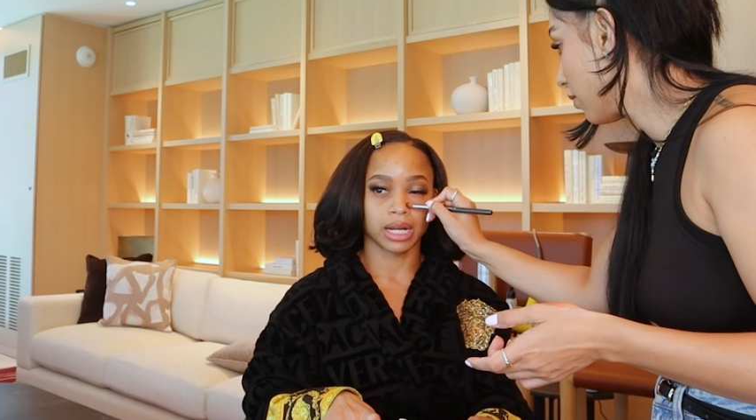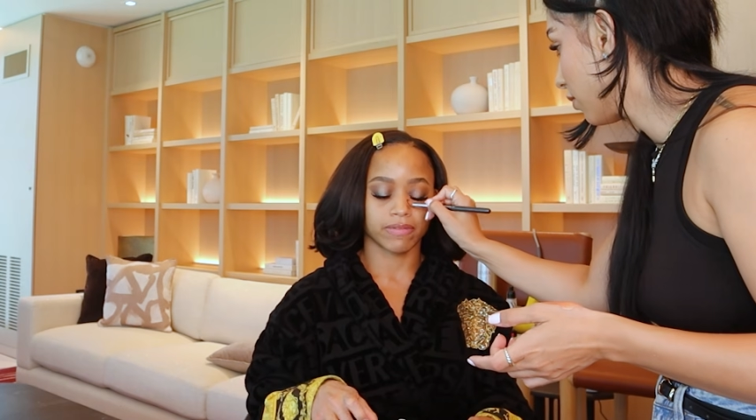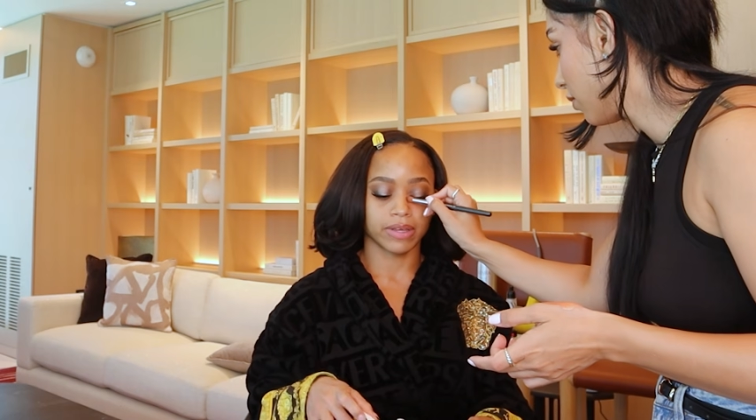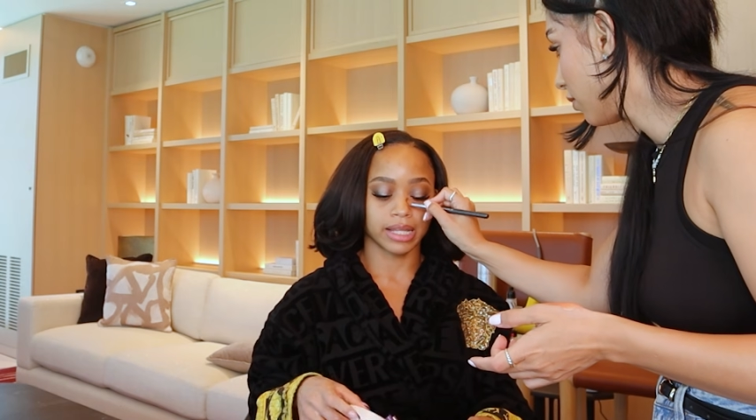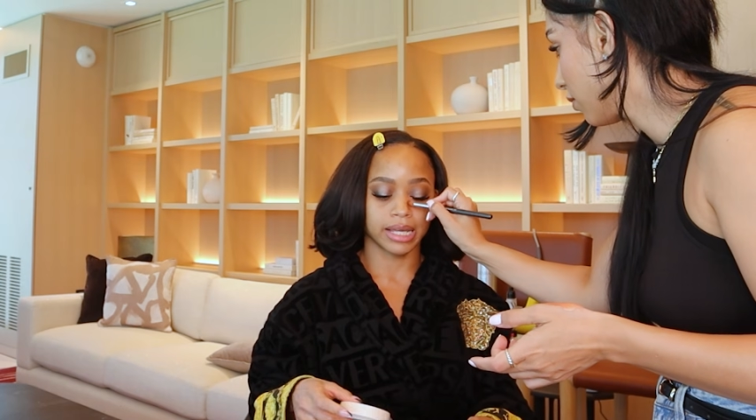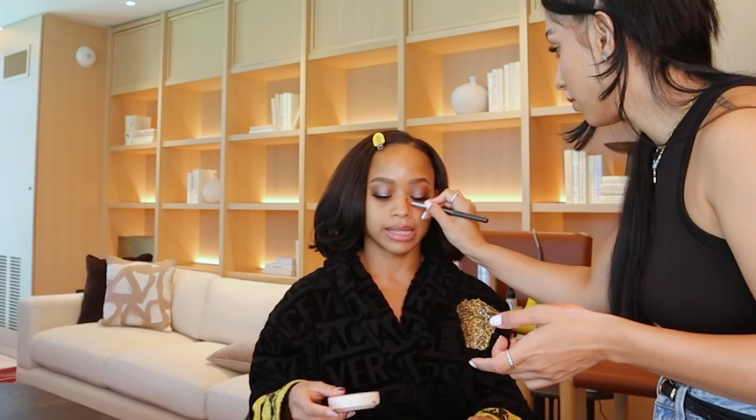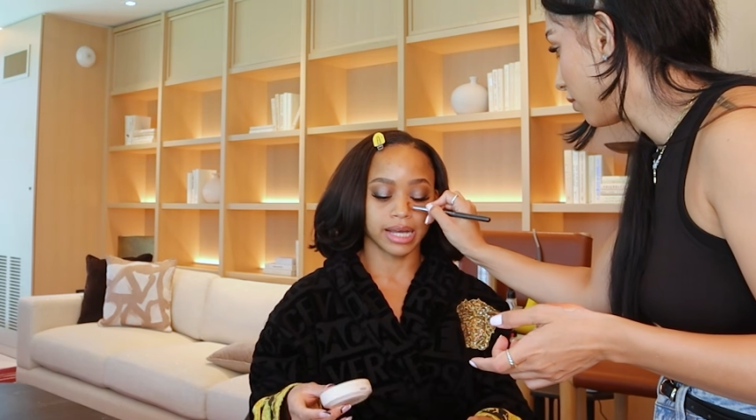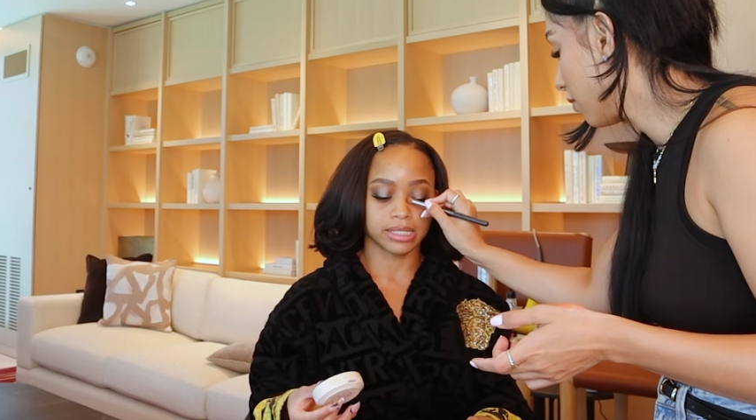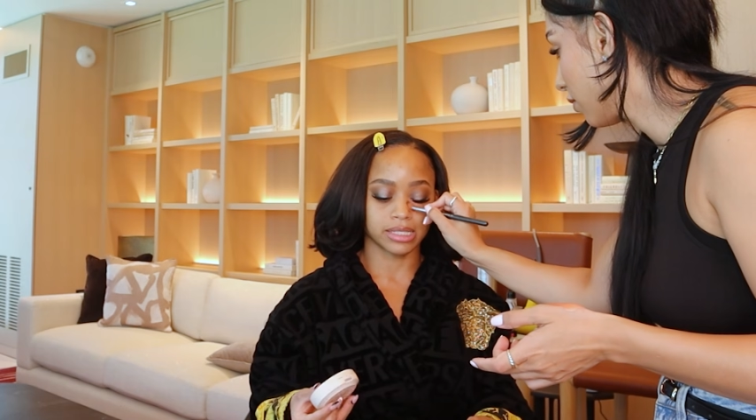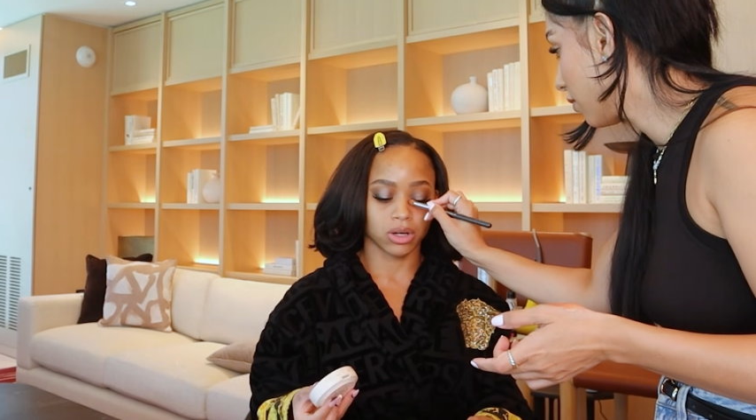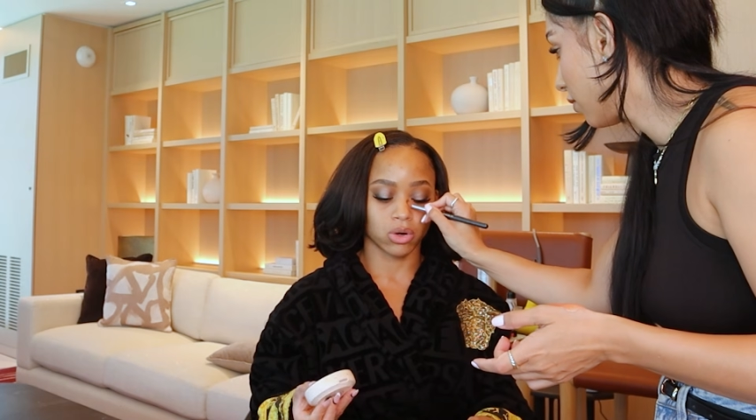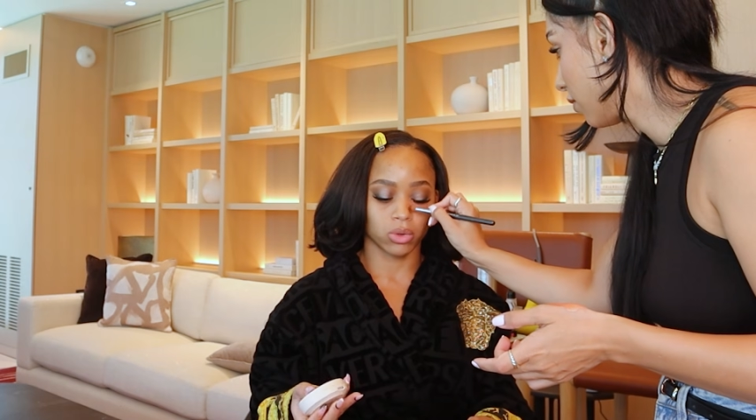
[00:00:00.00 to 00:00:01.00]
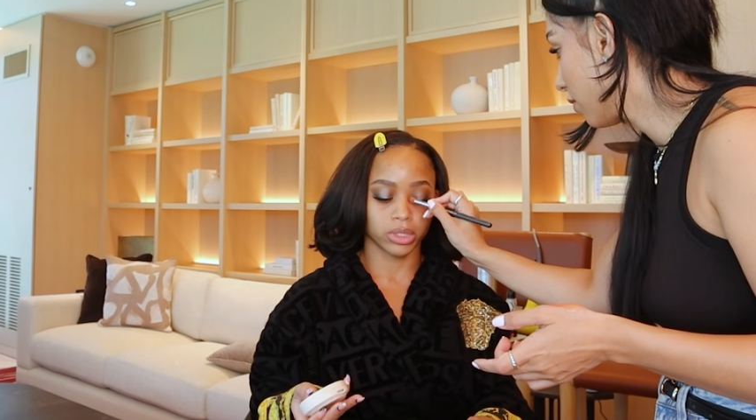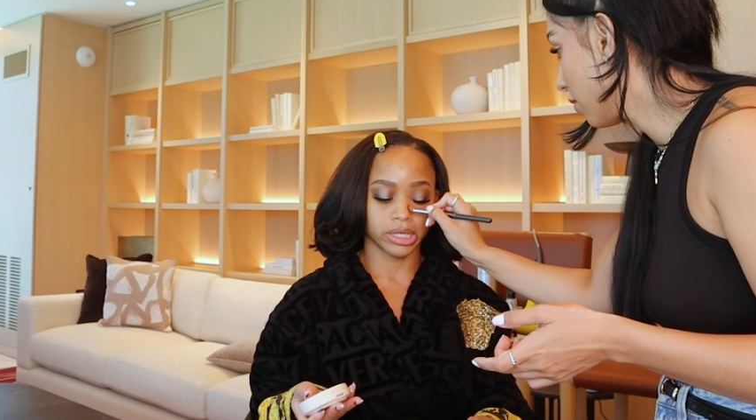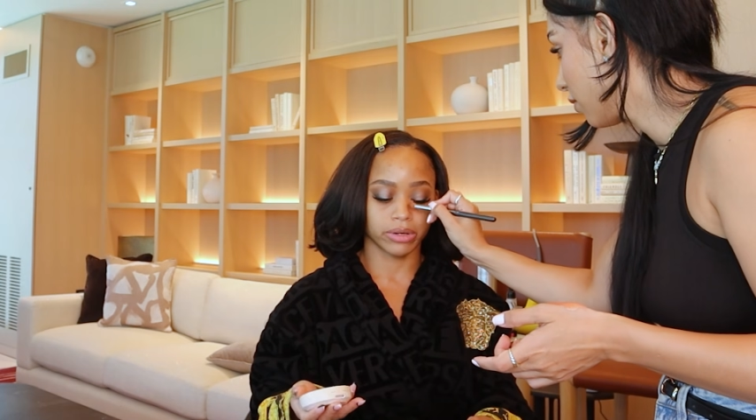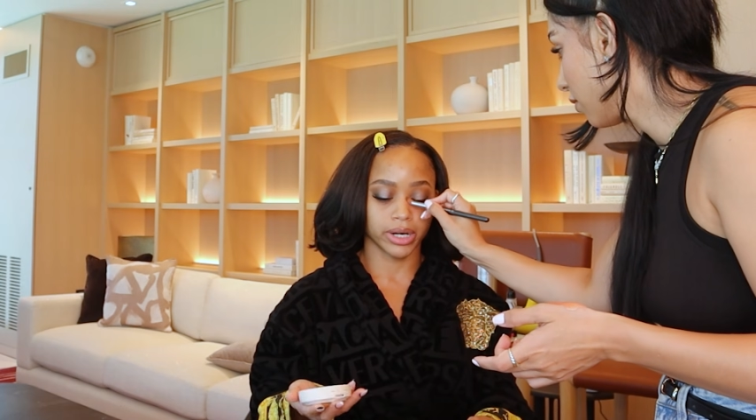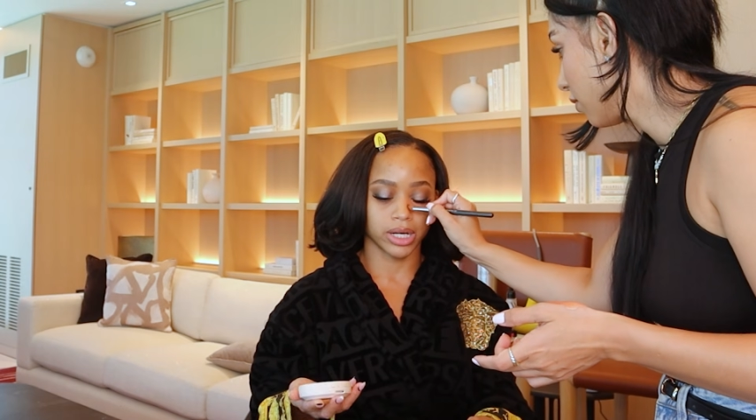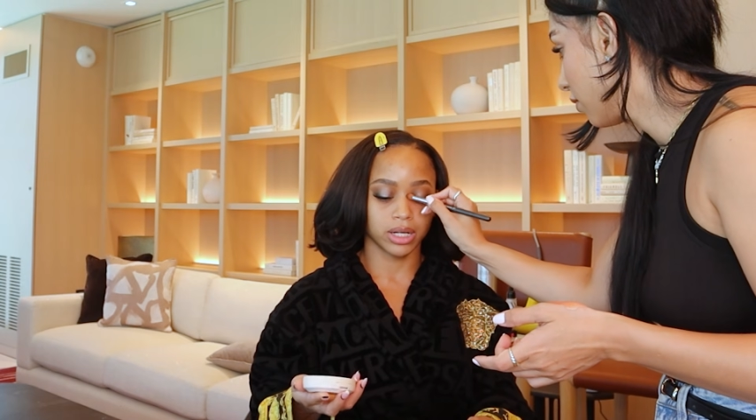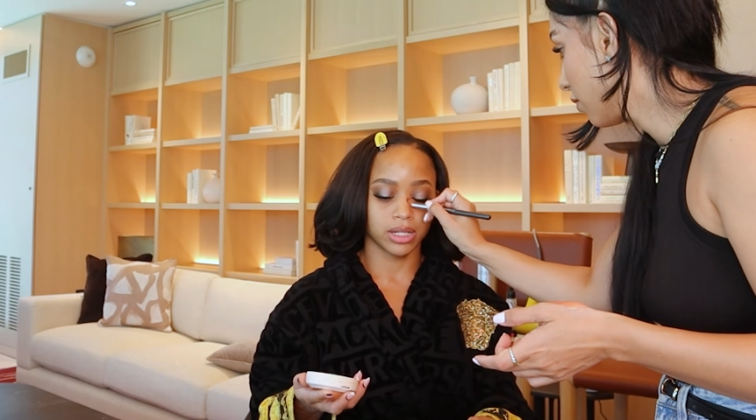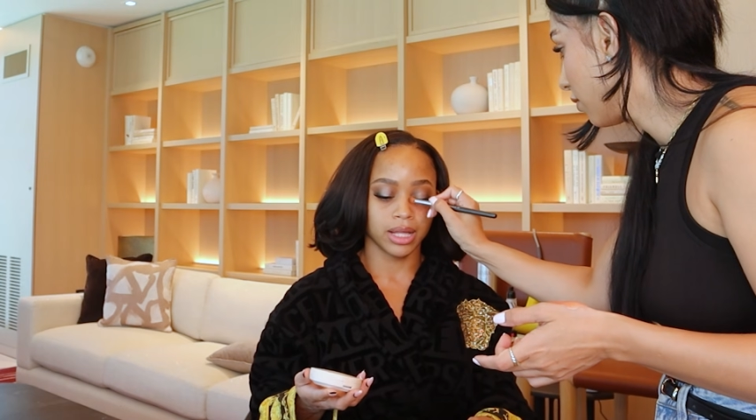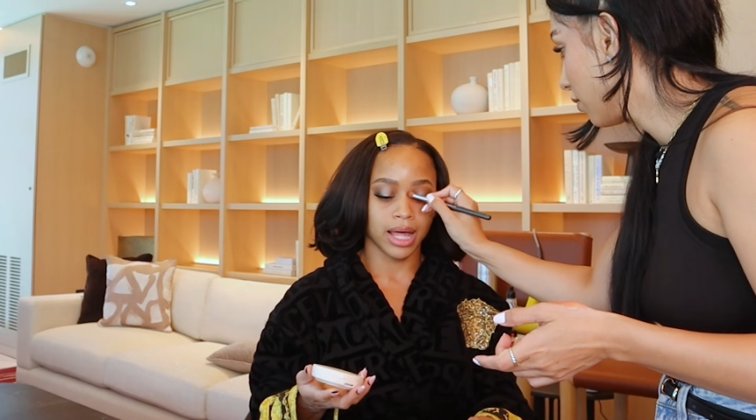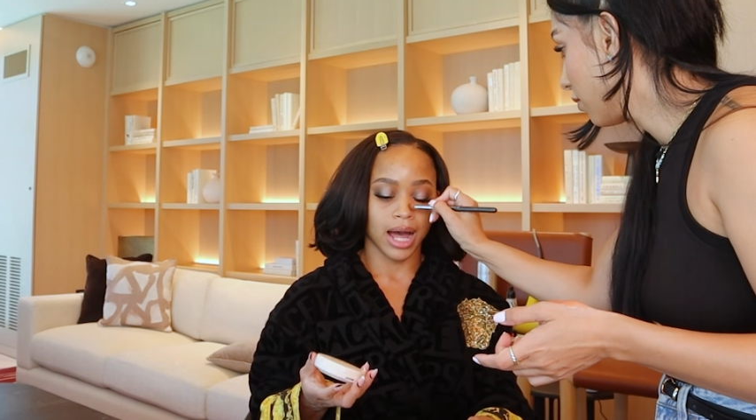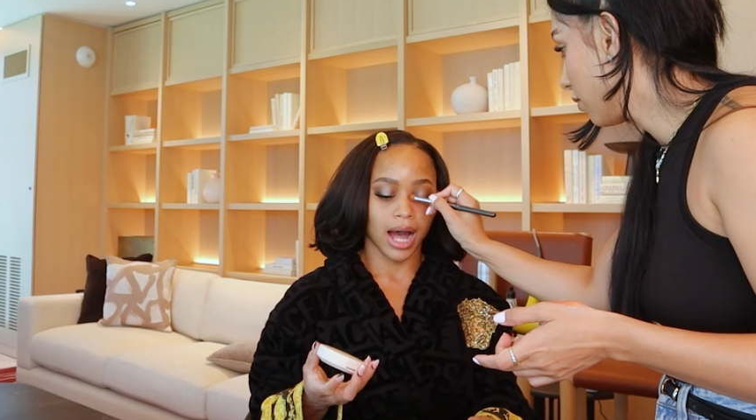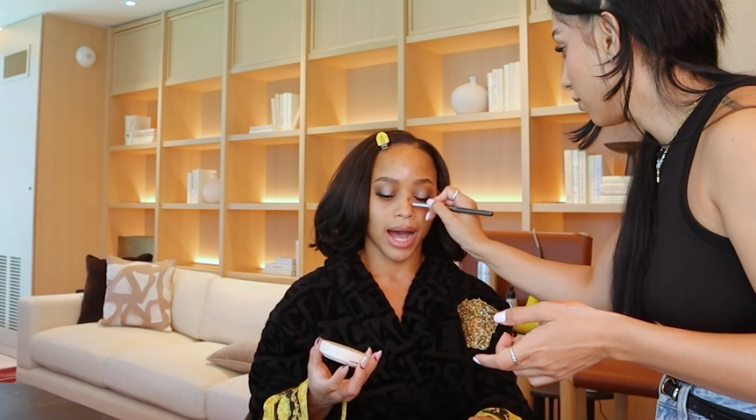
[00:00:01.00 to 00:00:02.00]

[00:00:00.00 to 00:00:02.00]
Feel like that's a holy grail.